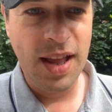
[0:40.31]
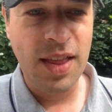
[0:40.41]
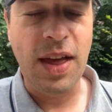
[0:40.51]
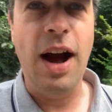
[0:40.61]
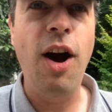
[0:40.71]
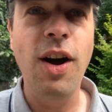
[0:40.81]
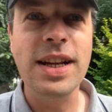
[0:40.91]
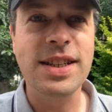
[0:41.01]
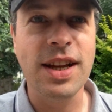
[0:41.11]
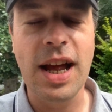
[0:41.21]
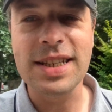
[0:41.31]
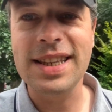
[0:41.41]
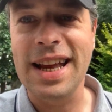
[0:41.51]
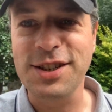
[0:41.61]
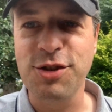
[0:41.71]
hides a
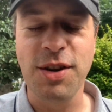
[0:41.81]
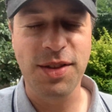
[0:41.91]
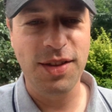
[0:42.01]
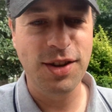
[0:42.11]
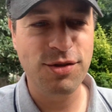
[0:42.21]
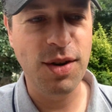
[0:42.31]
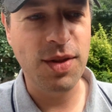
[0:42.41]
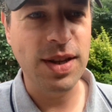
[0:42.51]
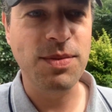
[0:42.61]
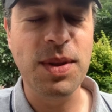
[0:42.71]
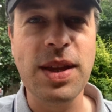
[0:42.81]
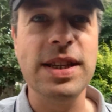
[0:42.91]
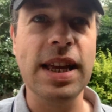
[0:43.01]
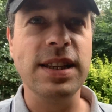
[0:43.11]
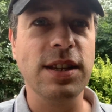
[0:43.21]
sad truth, and the truth is with these
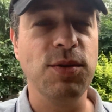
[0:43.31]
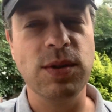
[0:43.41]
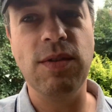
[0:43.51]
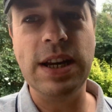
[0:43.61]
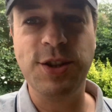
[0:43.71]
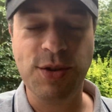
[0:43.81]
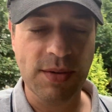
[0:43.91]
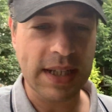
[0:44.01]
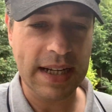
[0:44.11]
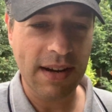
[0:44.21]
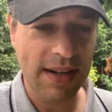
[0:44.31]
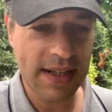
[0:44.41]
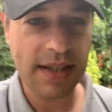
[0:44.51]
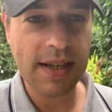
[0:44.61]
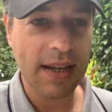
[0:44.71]
things there's always really short
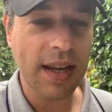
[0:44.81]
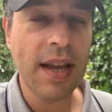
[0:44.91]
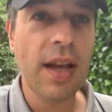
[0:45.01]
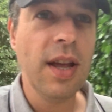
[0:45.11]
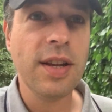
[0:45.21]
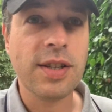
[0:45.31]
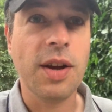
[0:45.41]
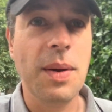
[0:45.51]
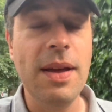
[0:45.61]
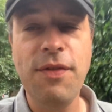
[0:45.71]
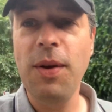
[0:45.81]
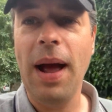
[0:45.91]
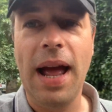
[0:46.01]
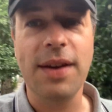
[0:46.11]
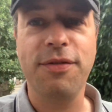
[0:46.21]
deadlines. So if you
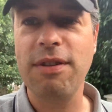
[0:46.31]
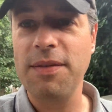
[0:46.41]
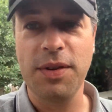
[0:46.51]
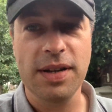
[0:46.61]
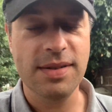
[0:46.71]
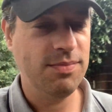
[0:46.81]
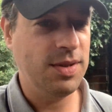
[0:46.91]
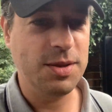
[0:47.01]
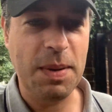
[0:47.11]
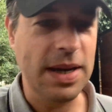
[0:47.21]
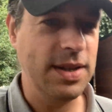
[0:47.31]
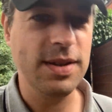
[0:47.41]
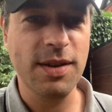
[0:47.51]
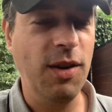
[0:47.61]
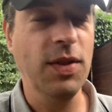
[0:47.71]
had forever to spend
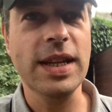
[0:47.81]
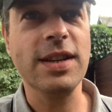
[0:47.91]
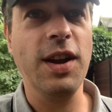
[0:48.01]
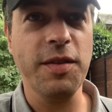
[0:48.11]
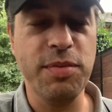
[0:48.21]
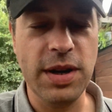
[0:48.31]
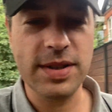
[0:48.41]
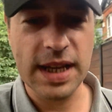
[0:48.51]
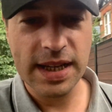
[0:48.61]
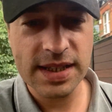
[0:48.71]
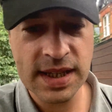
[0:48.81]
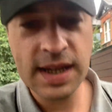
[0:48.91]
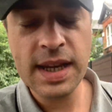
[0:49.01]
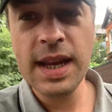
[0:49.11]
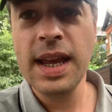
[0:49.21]
on this kind of process,
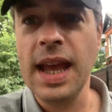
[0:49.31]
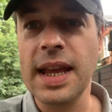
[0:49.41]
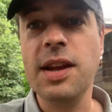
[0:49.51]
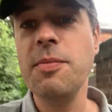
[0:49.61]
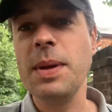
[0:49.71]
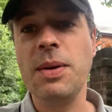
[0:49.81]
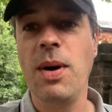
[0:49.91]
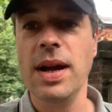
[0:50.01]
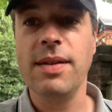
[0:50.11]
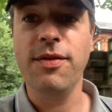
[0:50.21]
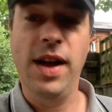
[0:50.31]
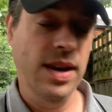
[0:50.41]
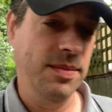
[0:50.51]
it could be quite fun,